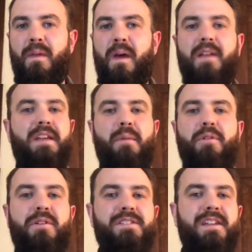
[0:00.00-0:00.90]
a time where you
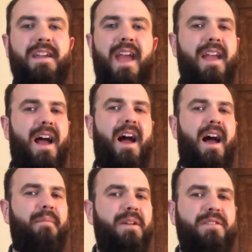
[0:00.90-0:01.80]
can say, "Hey,
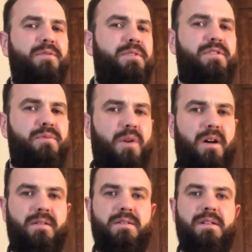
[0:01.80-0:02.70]
I'm not doing too
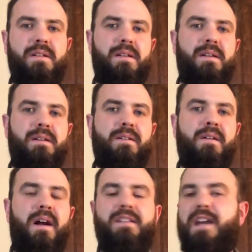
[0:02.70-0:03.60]
well,"
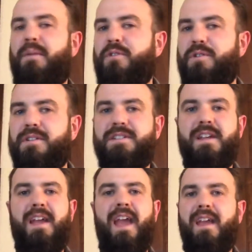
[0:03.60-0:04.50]
a time where you can
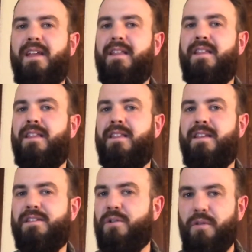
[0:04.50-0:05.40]
say, "Hey,
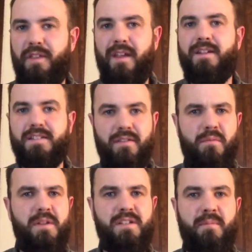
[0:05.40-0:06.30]
this whole thing is giving
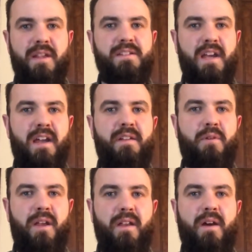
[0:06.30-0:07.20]
me some anxiety
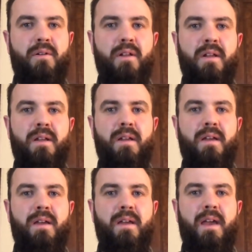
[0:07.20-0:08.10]
right now."
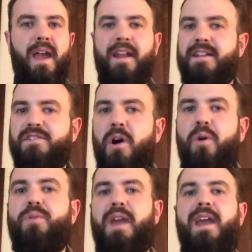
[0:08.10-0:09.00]
And it's
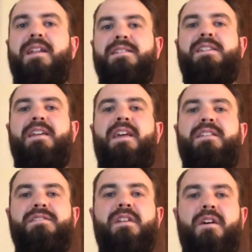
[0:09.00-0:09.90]
okay to say that
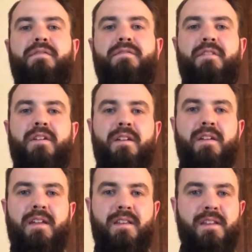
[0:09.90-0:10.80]
stuff
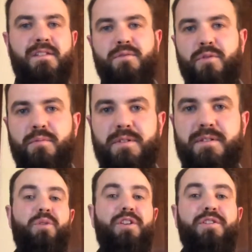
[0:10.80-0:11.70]
in these groups.
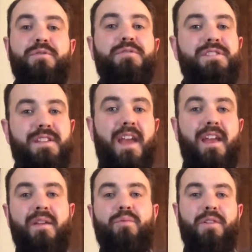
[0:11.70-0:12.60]
When you
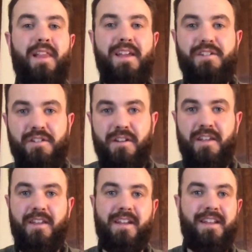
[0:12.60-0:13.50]
stay
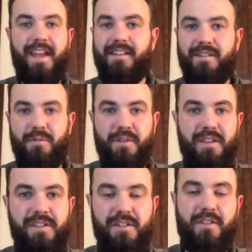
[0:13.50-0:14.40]
relationally connected with
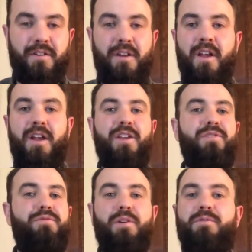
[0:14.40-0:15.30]
each other, you
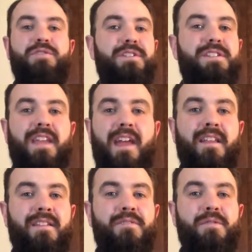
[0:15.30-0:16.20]
don't just
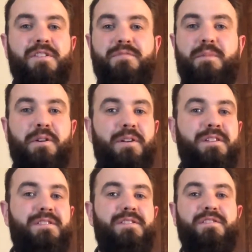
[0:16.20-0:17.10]
get to
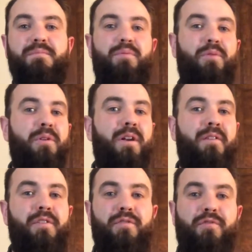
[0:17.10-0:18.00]
experience the support
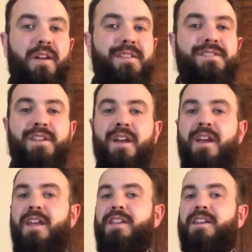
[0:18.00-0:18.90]
of your friends,
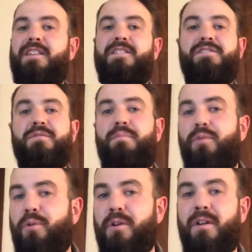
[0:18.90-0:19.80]
you get the
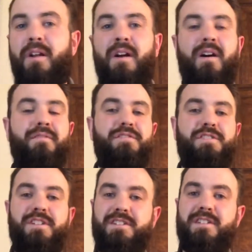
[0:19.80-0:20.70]
support of
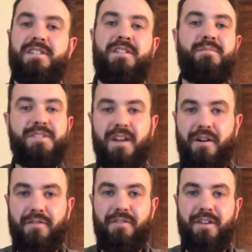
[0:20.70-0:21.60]
Jesus himself.